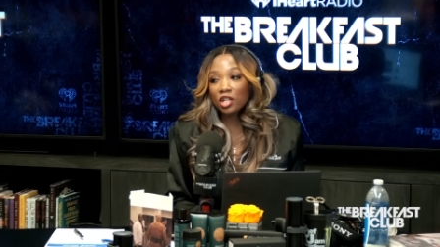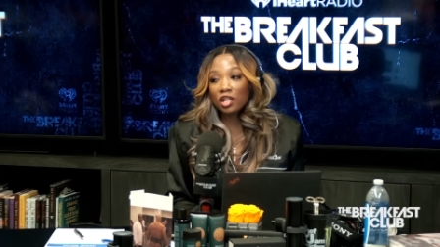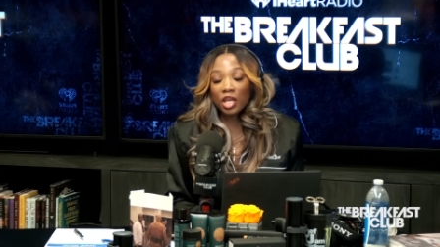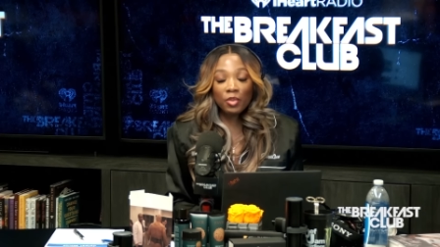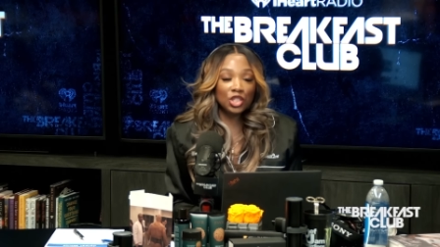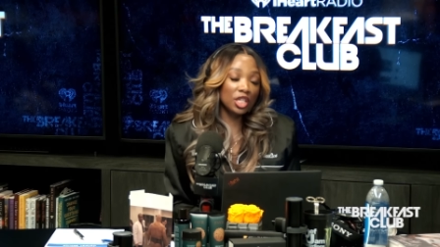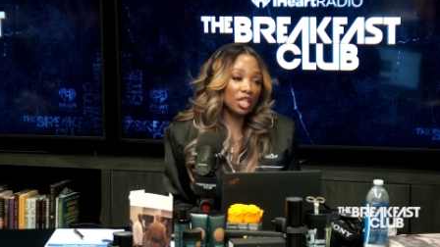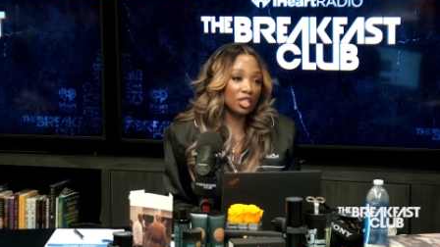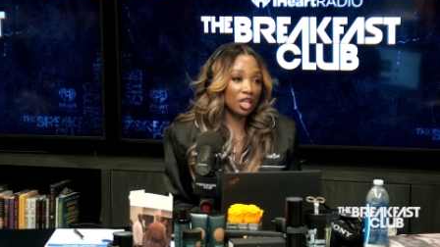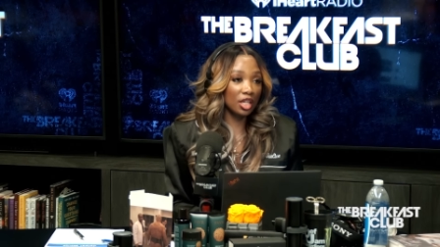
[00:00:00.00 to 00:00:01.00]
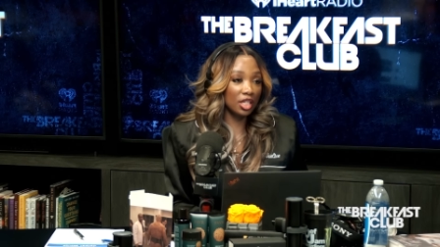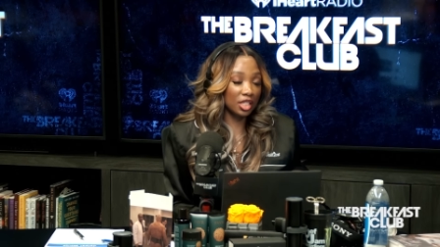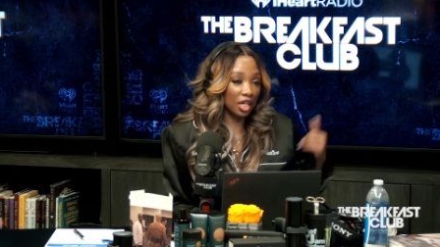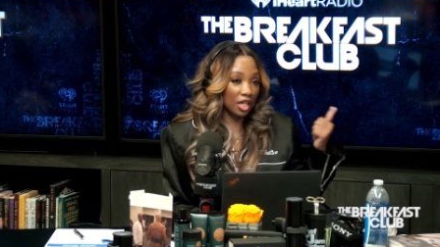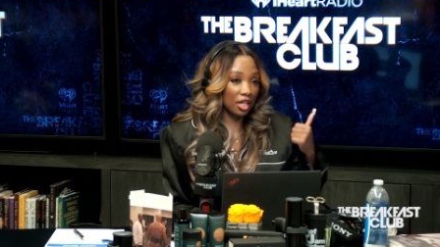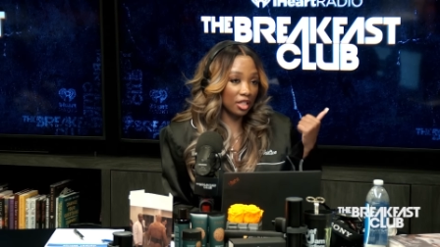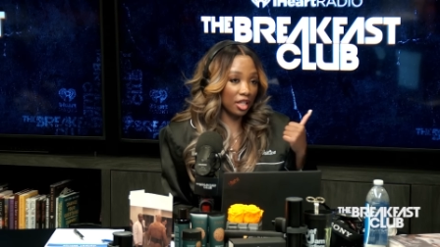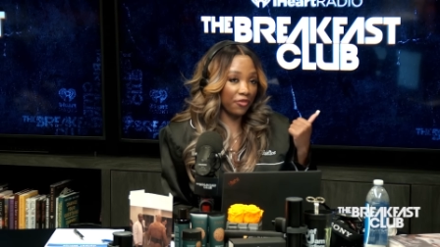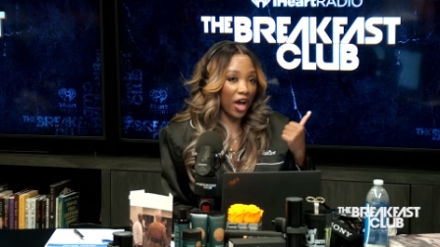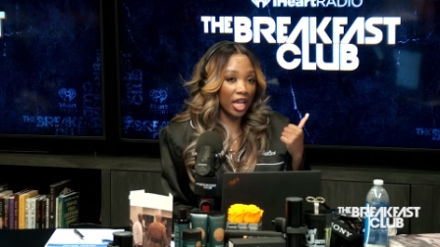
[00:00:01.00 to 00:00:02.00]
are they mentioned in this in this uh
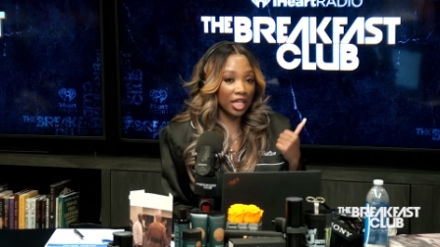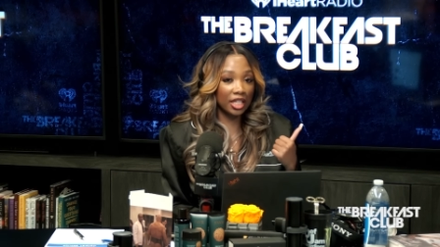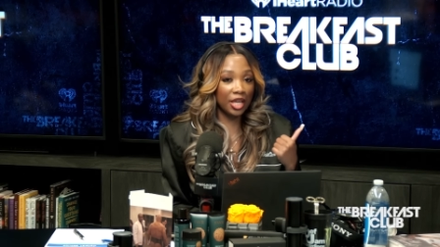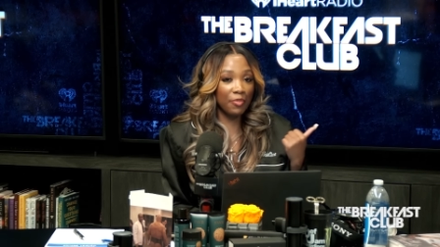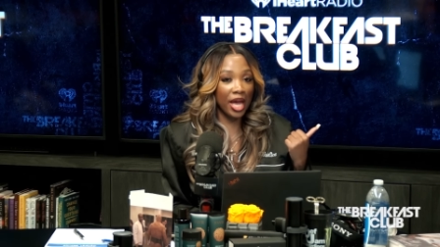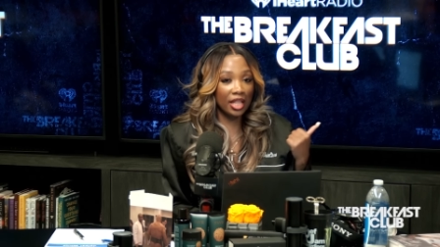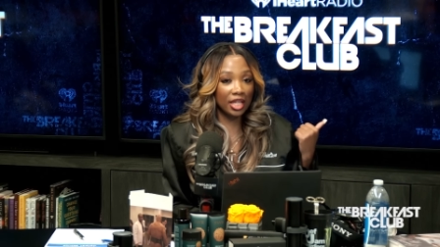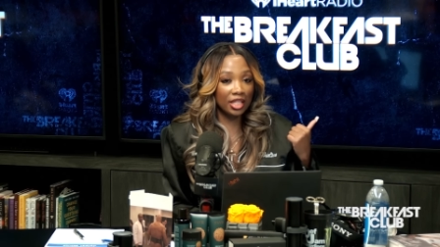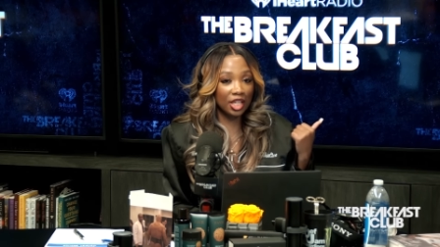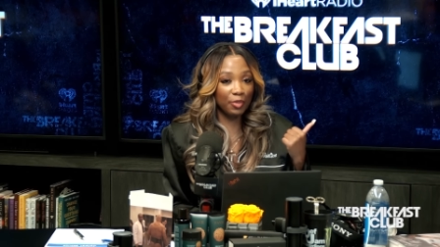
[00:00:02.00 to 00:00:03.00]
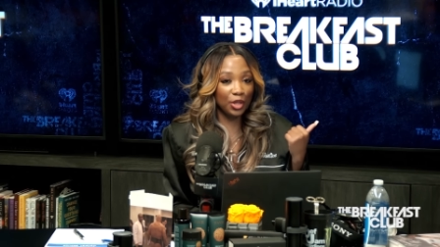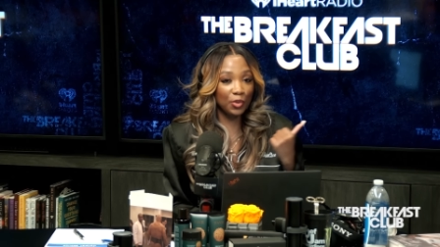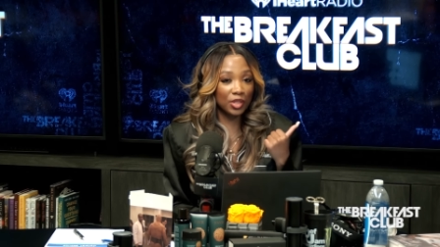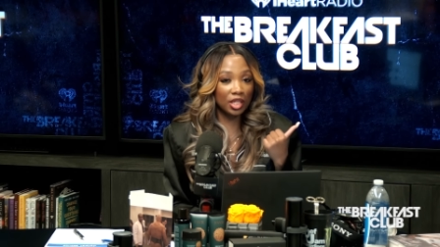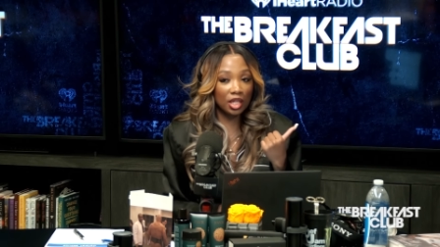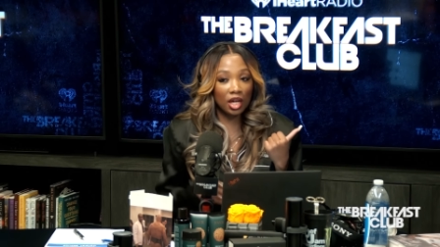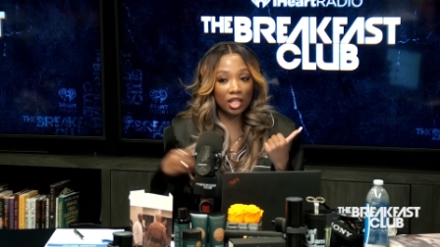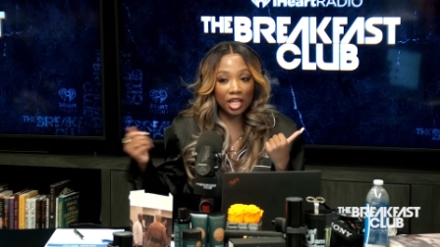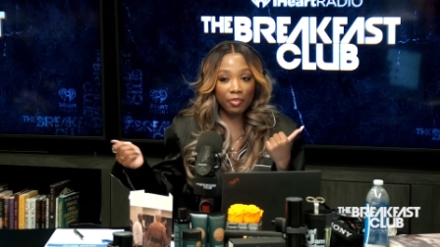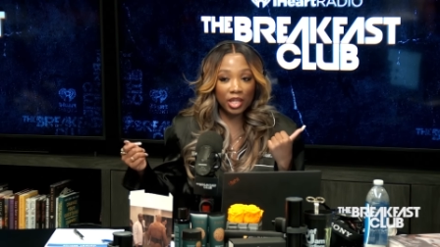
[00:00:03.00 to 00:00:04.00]
filing that they mad that Diddy be using the
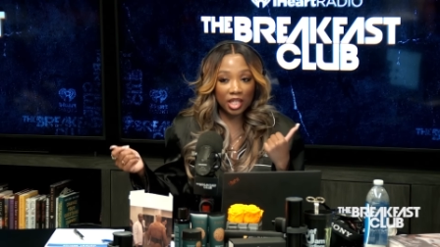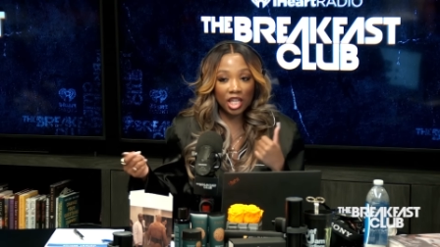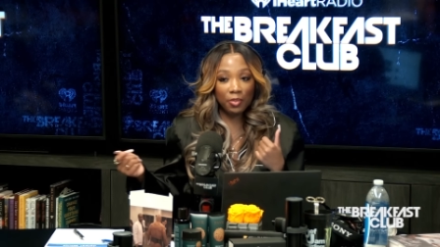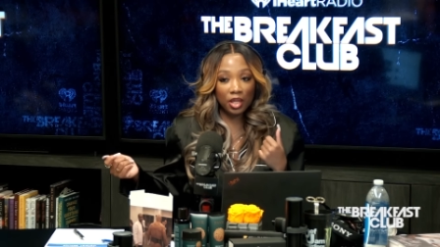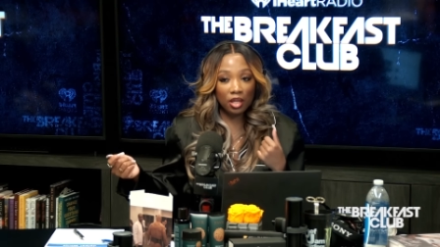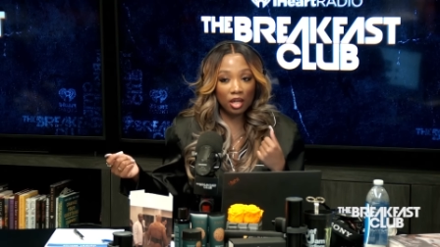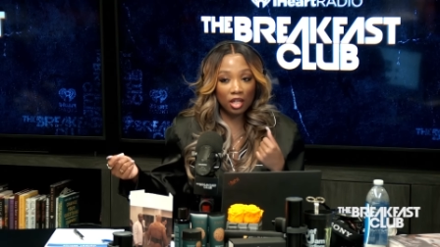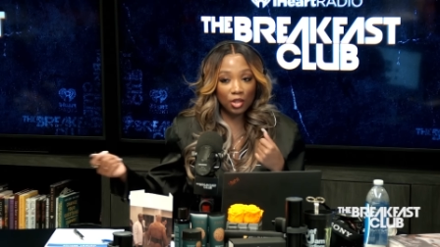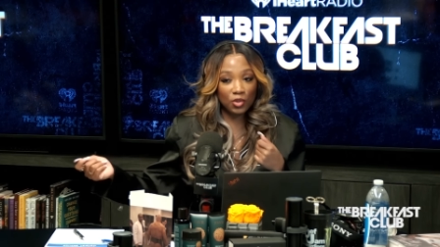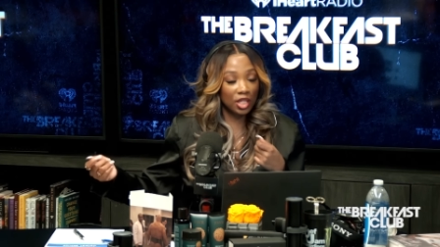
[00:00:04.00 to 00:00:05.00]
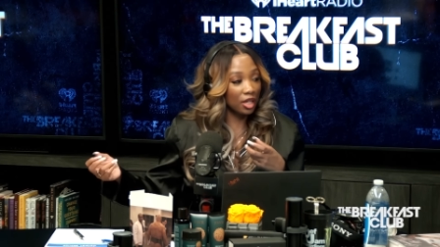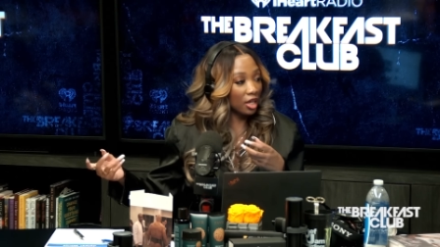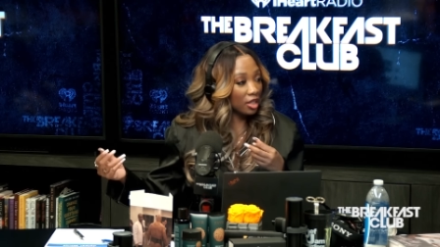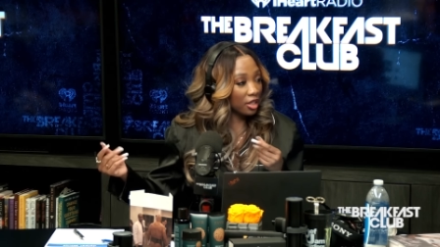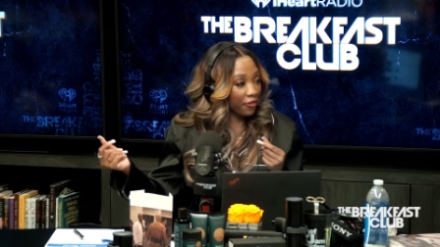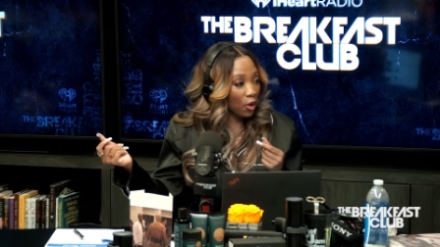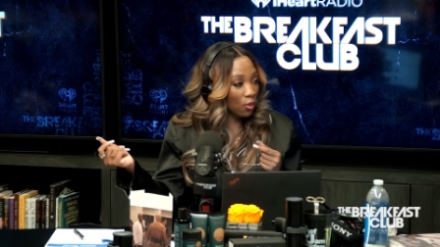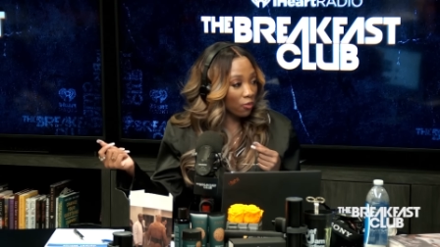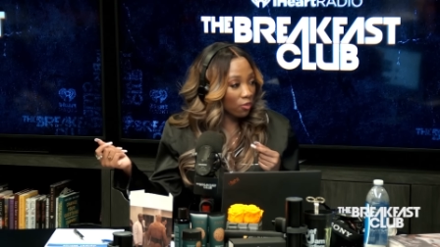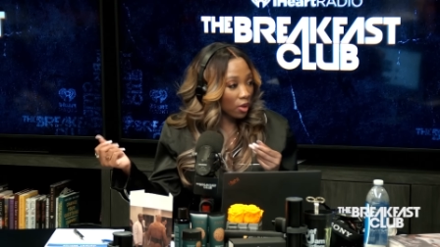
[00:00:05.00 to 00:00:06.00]
other inmates or he be uh, using their uh, their
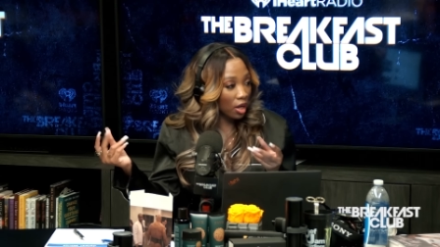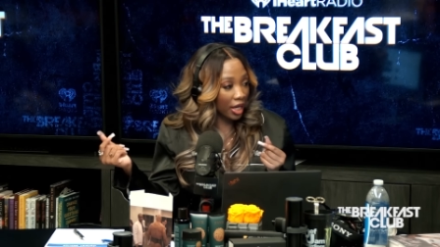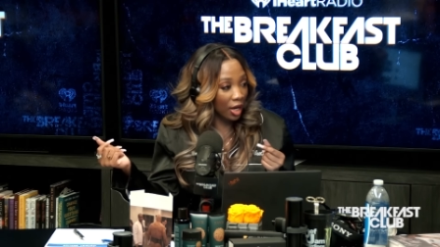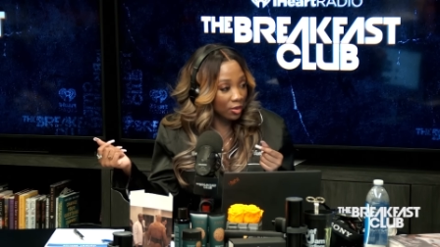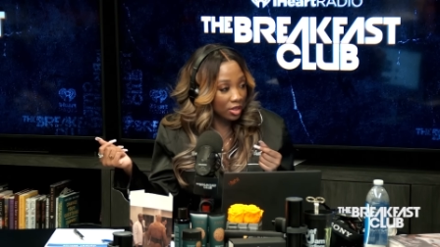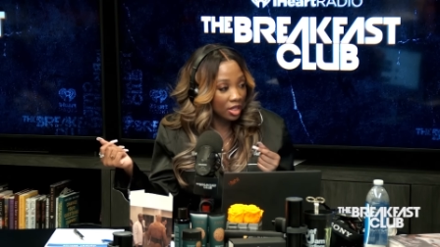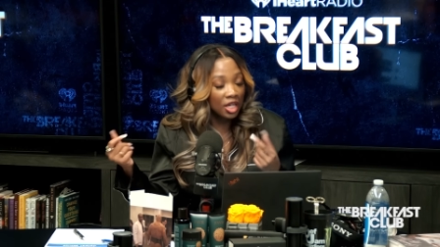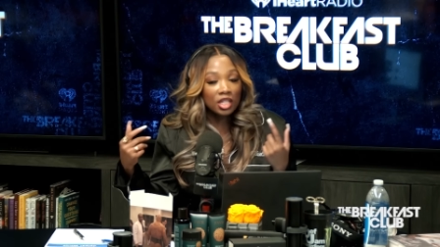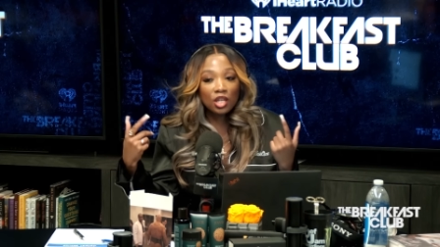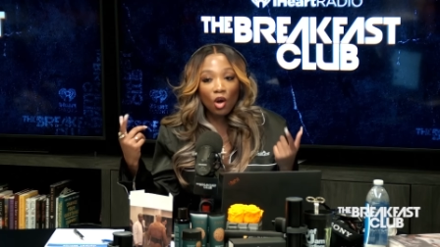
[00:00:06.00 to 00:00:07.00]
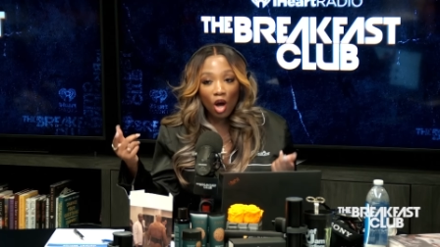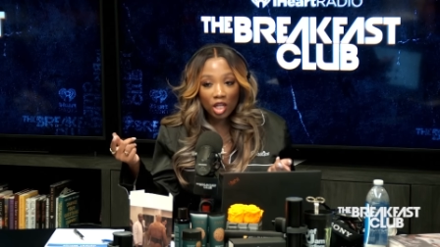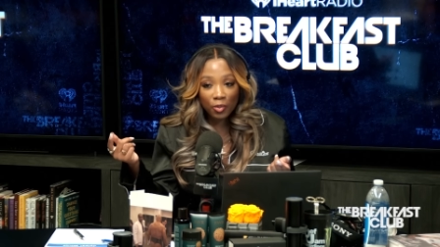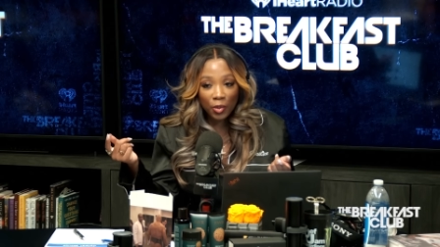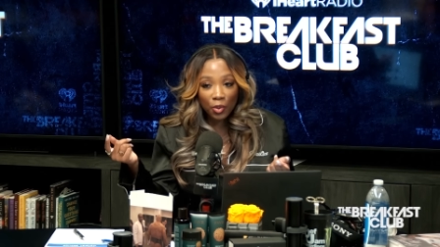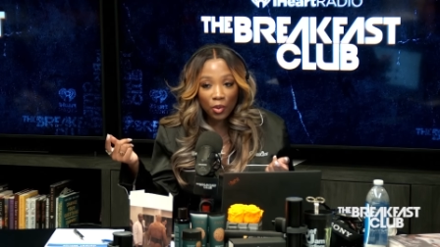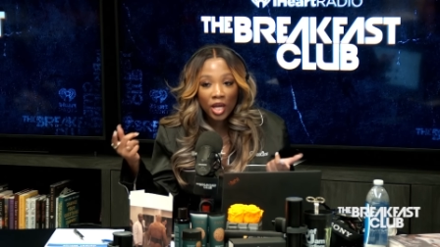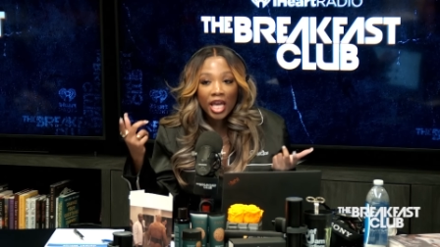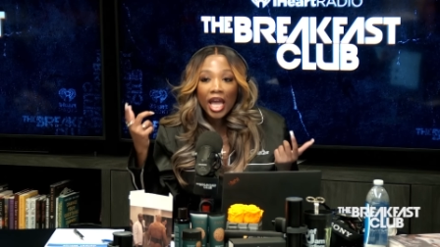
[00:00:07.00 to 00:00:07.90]
phone mm-hmm. accounts to call other people.